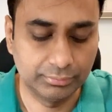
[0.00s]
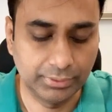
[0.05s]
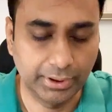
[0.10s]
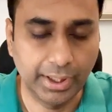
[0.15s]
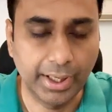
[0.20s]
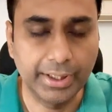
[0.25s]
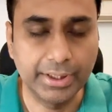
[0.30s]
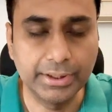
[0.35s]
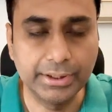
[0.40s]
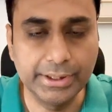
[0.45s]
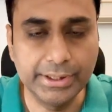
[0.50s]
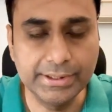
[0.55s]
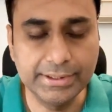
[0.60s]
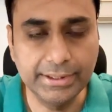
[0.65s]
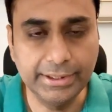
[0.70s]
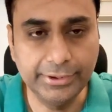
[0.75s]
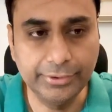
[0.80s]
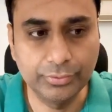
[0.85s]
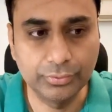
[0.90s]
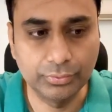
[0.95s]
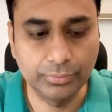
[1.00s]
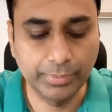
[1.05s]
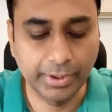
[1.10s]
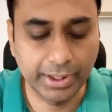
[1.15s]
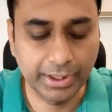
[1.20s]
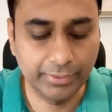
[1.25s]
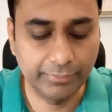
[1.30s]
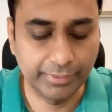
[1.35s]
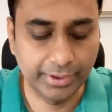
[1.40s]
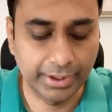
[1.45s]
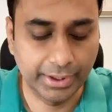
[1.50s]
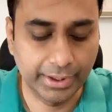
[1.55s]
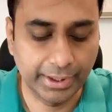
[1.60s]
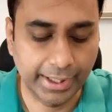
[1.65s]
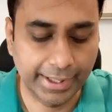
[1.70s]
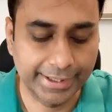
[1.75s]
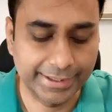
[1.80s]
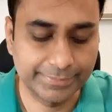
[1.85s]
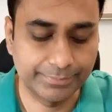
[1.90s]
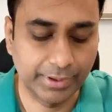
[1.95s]
That I can easily do by
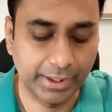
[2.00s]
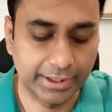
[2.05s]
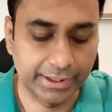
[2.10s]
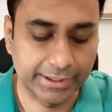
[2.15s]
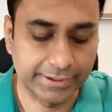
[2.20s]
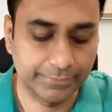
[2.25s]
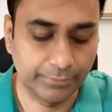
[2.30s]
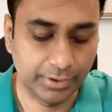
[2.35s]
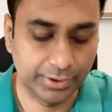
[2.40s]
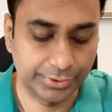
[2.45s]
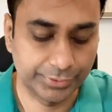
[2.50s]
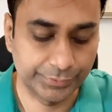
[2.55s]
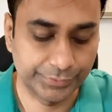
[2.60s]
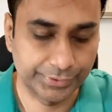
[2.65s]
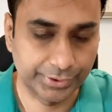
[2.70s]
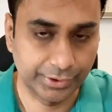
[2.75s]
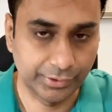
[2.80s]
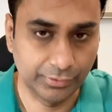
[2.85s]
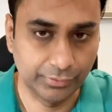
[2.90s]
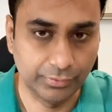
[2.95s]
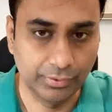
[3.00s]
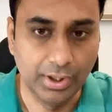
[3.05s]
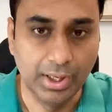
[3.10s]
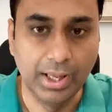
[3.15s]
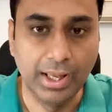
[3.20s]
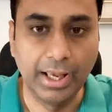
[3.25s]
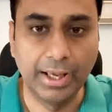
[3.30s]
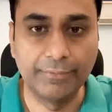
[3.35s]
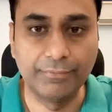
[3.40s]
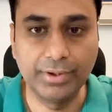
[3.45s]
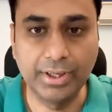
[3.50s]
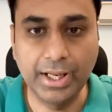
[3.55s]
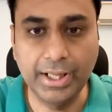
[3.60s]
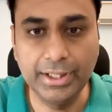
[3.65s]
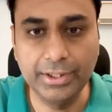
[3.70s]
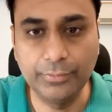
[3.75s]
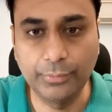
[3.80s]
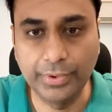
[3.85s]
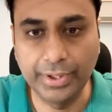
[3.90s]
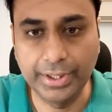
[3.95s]
equating x minus 1 to 0, and when I
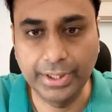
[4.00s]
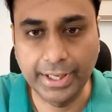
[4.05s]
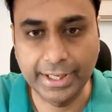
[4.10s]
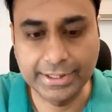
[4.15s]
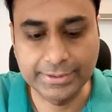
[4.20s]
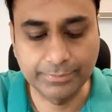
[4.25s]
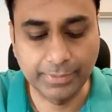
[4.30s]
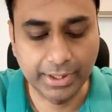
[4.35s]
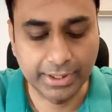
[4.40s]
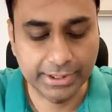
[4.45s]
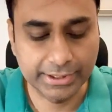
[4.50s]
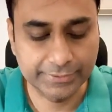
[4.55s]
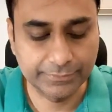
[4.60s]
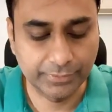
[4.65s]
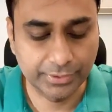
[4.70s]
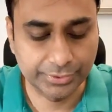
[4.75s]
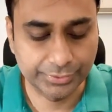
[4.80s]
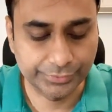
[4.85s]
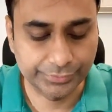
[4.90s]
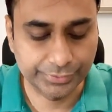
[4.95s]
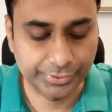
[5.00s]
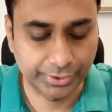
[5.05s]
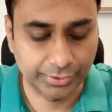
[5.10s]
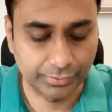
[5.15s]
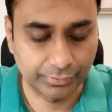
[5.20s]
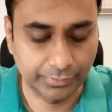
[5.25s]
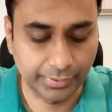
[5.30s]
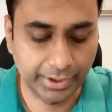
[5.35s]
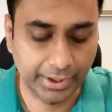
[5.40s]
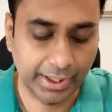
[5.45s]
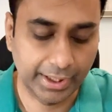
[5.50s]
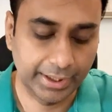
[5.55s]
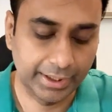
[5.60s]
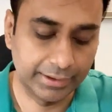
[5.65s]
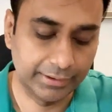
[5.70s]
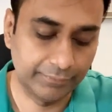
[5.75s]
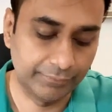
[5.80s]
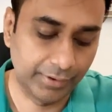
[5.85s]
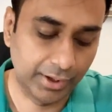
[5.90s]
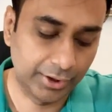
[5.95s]
equate x minus 1 to 0 and I
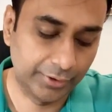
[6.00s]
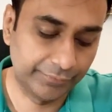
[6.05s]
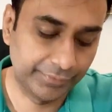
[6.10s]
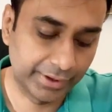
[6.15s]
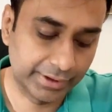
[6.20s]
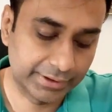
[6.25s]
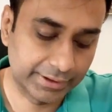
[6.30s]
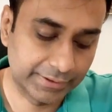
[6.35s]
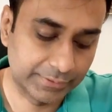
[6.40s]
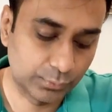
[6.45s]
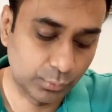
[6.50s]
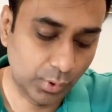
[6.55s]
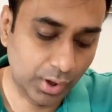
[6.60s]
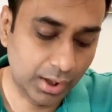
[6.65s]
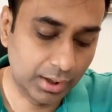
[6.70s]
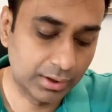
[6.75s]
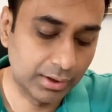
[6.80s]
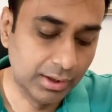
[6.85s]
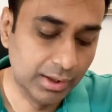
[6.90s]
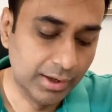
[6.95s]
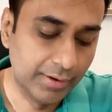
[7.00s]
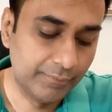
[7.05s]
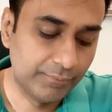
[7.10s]
get the value of x as 1,